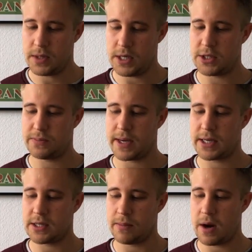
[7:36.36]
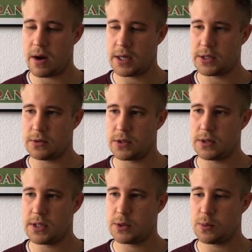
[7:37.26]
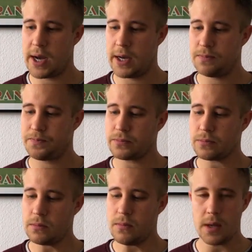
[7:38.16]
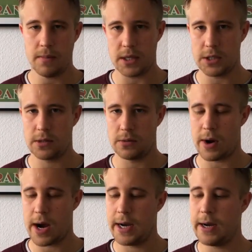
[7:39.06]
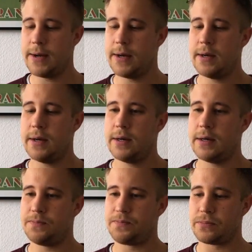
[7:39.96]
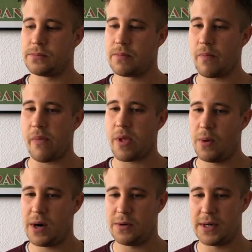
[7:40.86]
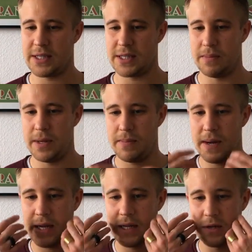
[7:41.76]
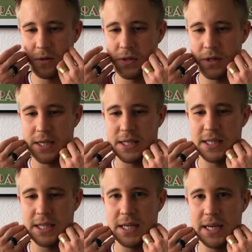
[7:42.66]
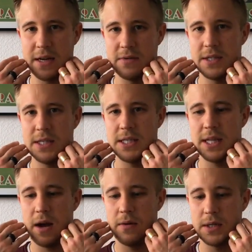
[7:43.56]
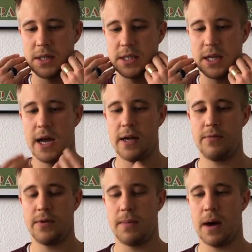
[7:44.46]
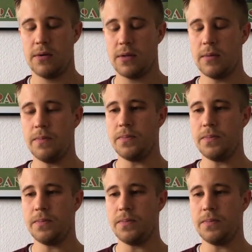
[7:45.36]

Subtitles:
expect some RS also in this wine, but it's dry. Wow, has some mid palate, and also the acidity kind of sits down the side of your mouth.